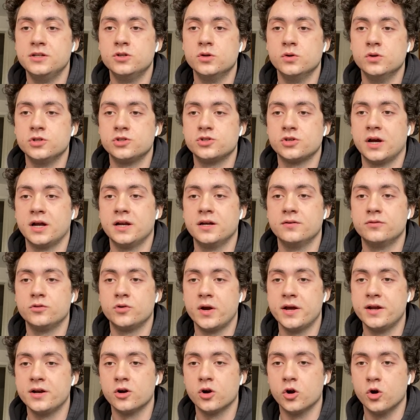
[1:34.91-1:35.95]
to a trend of
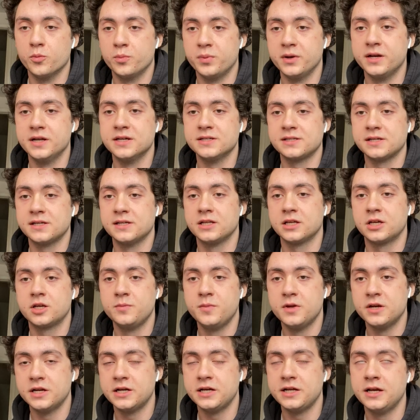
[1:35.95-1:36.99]
greater openness in the
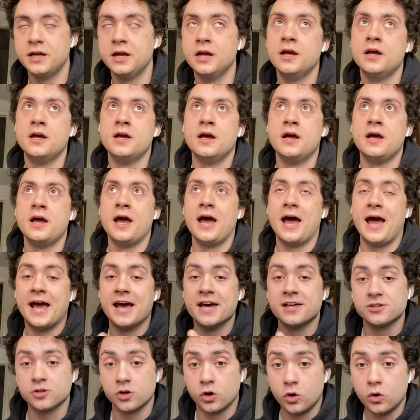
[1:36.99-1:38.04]
community
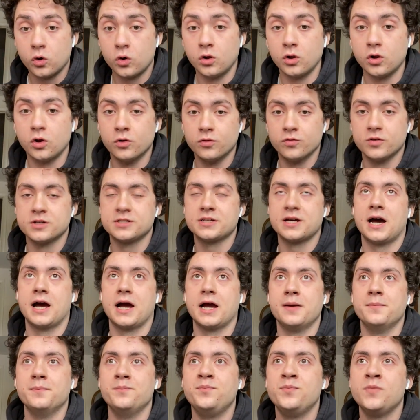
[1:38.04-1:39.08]
as a whole over
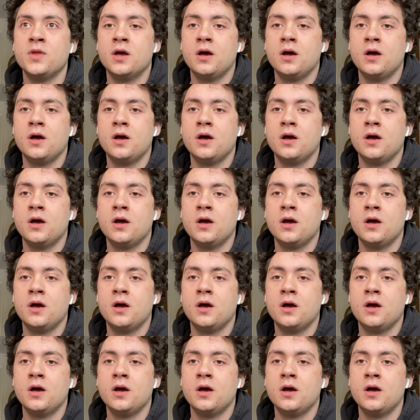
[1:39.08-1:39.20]
time.